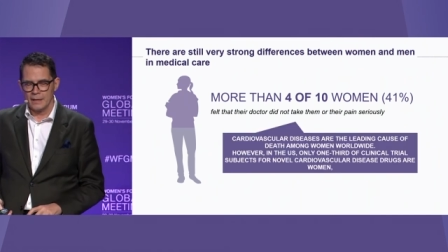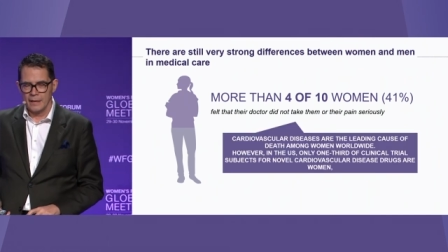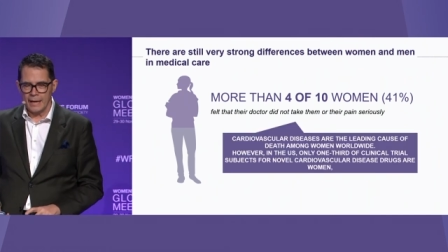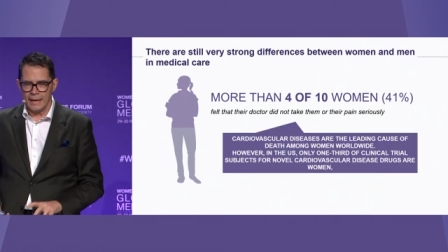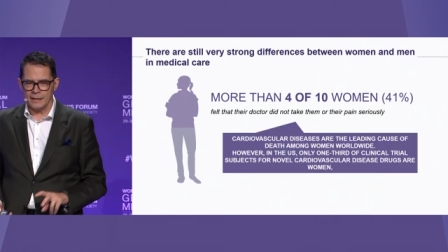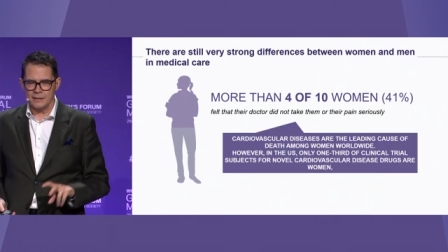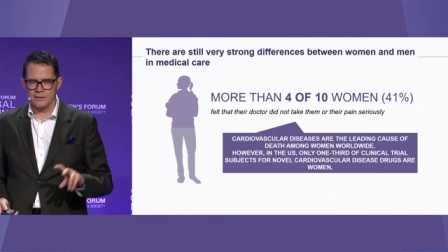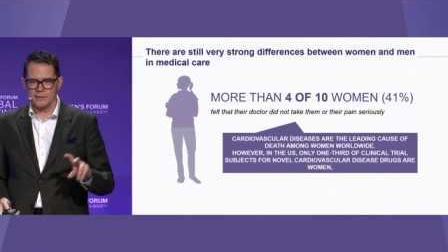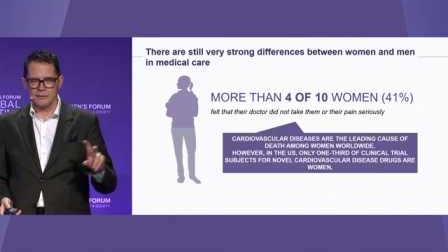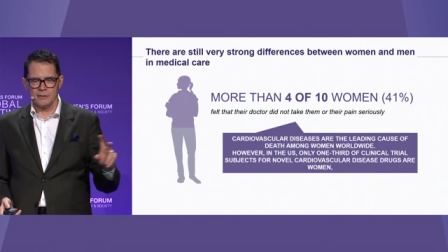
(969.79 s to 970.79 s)
And,
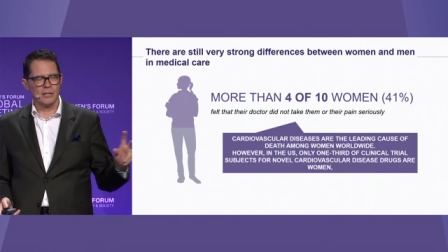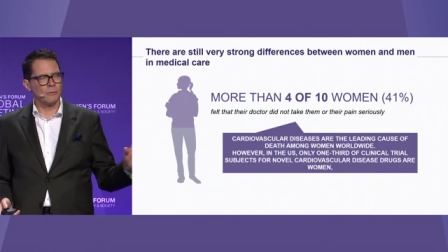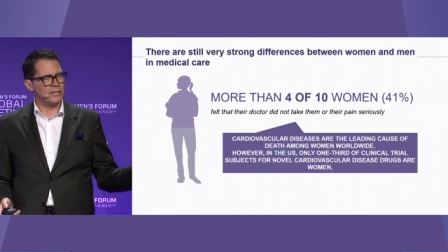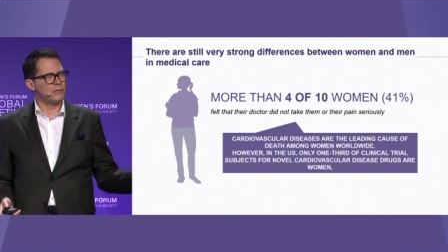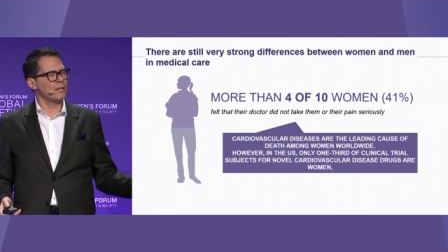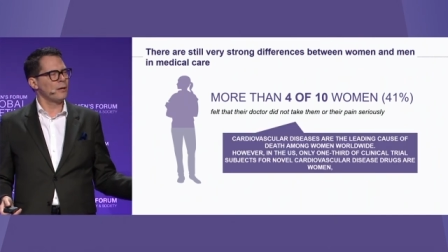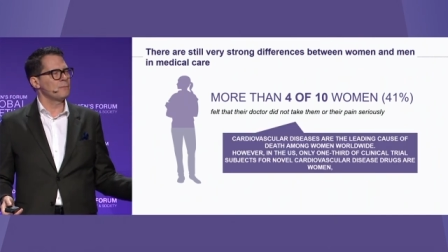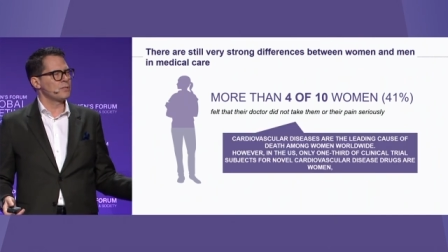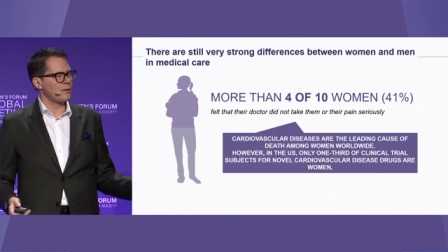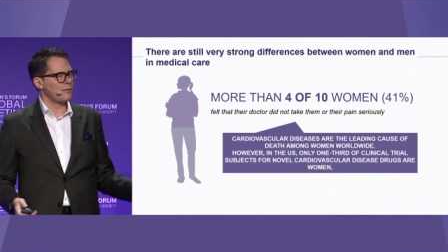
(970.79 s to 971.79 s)
you know, when you come
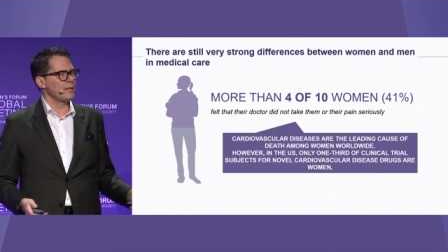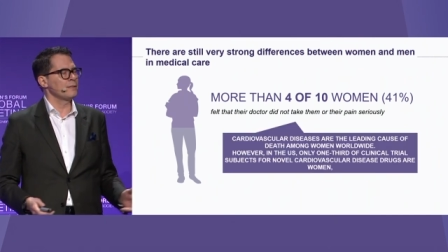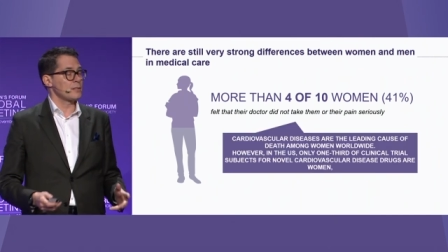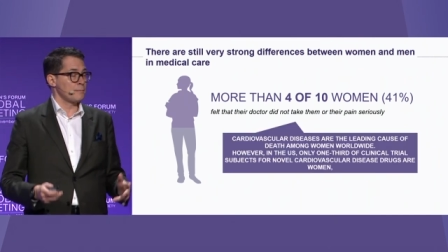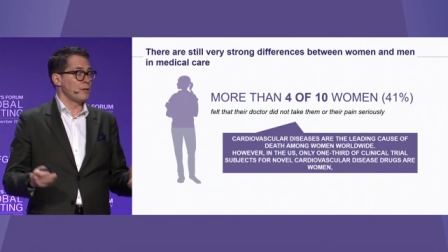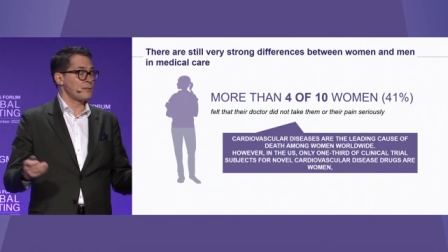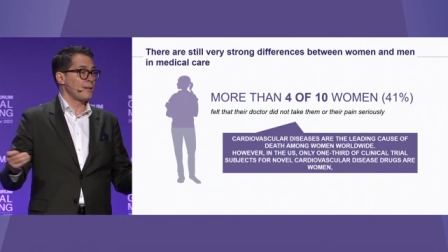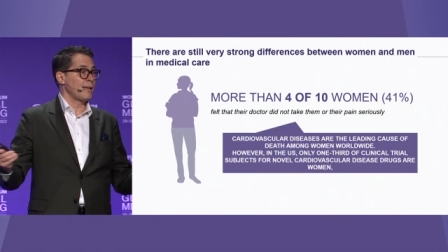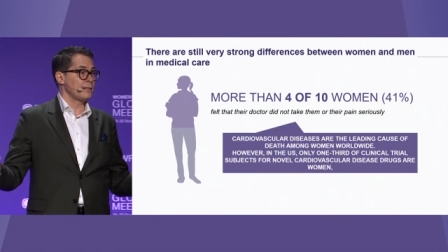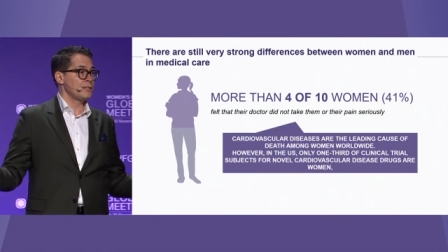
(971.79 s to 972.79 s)
to the thing that's most
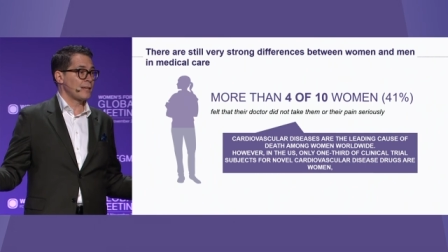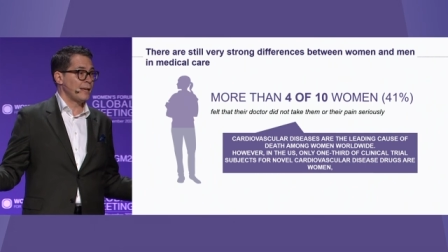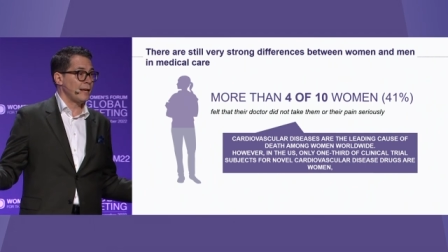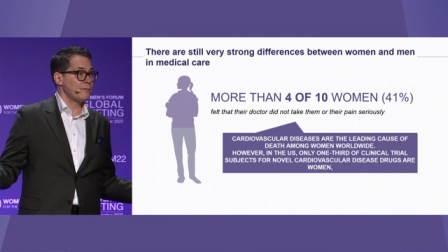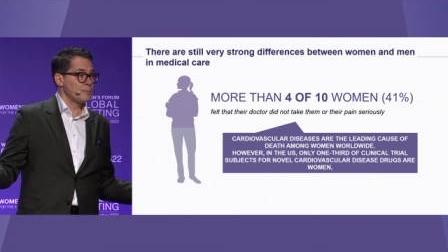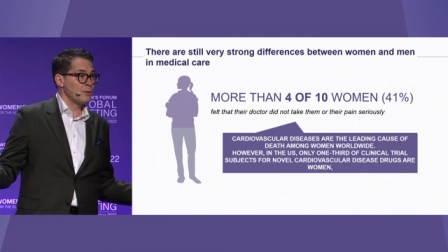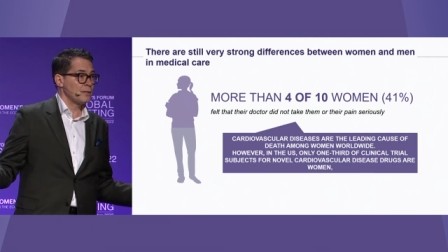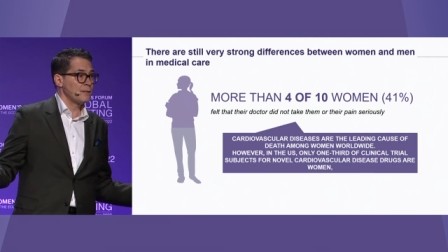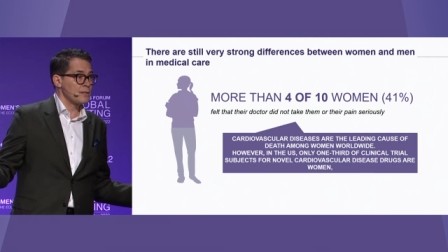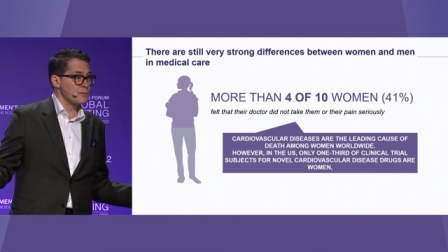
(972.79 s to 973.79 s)
likely to kill everybody
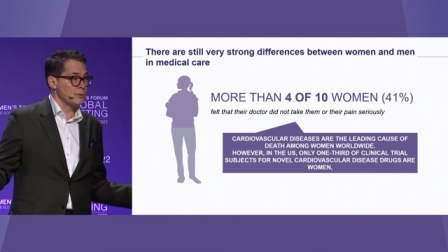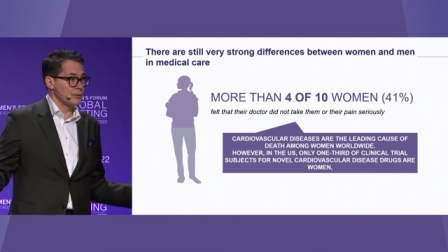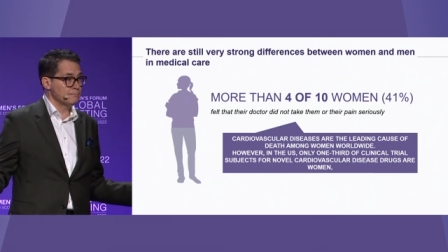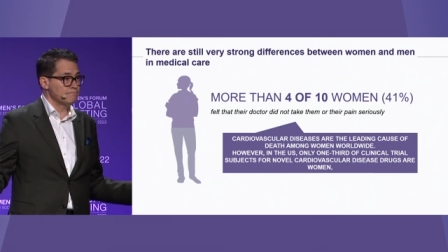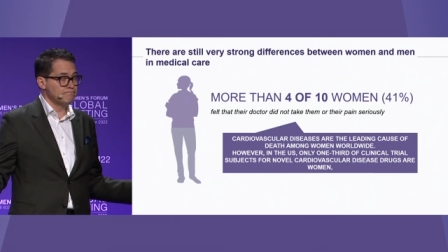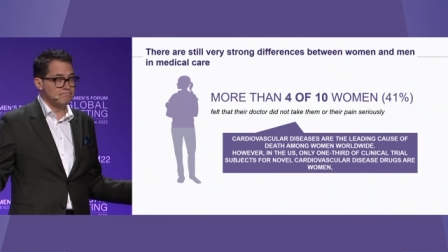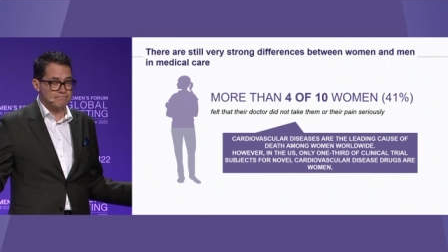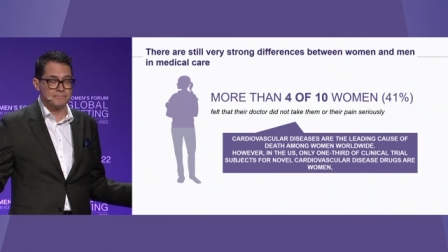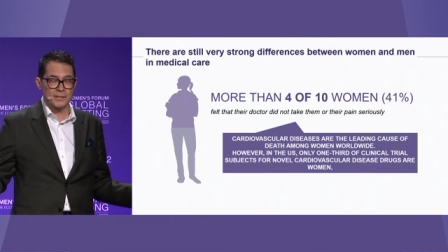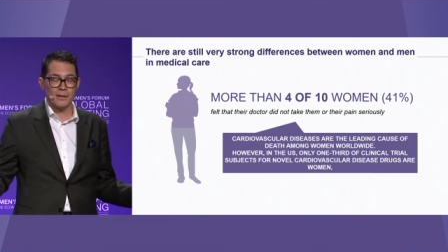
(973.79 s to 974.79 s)
in this room,
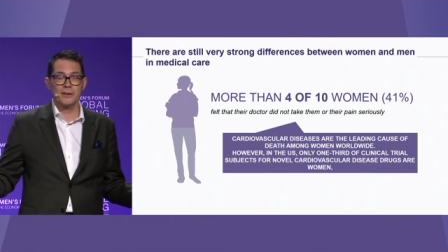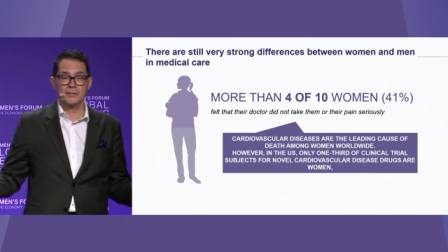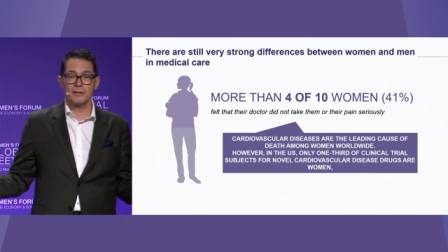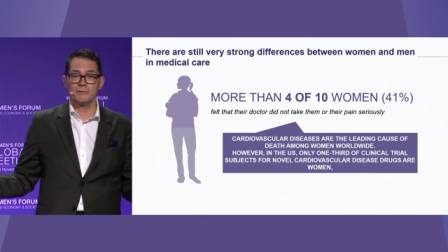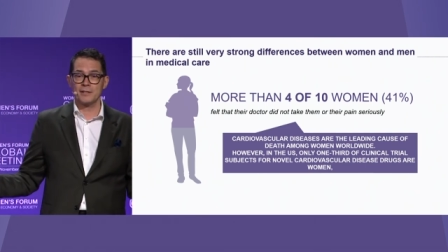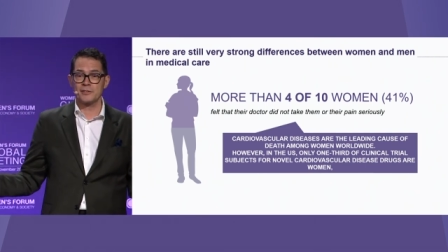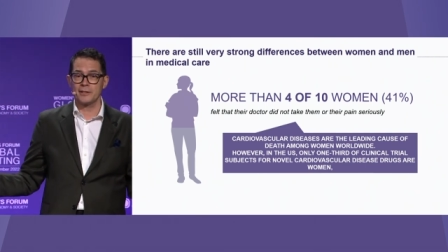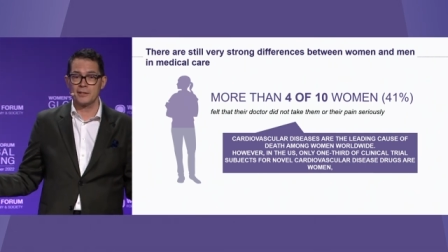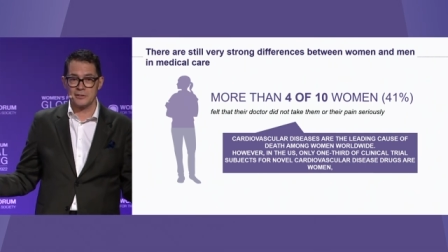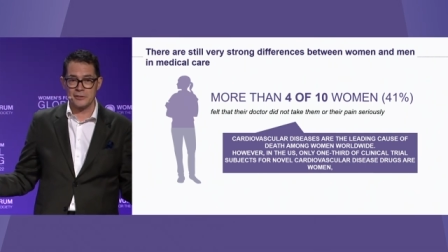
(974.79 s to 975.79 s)

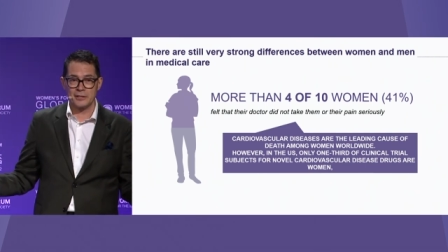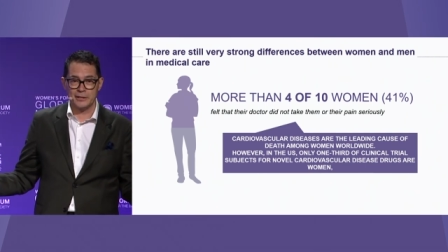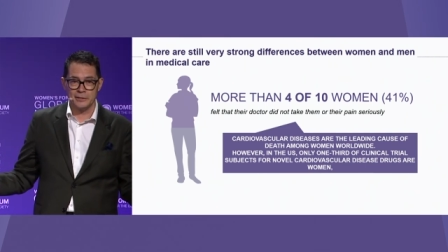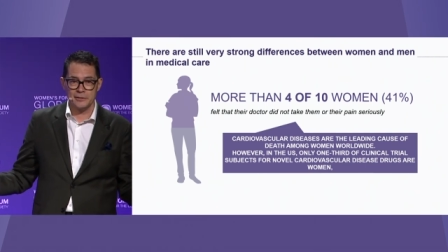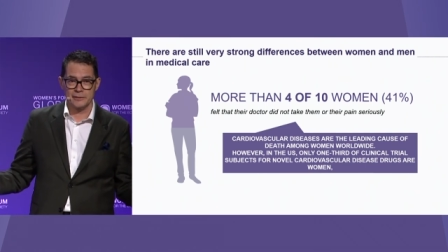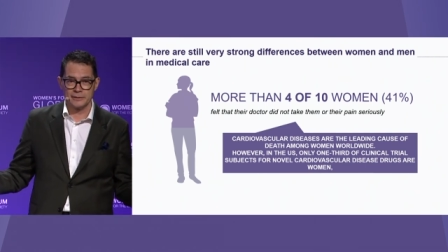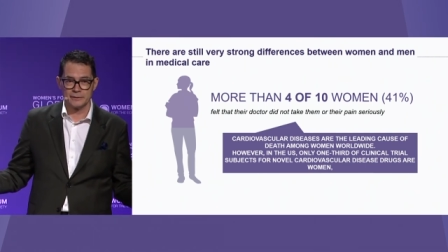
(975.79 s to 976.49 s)
cardiovascular disease,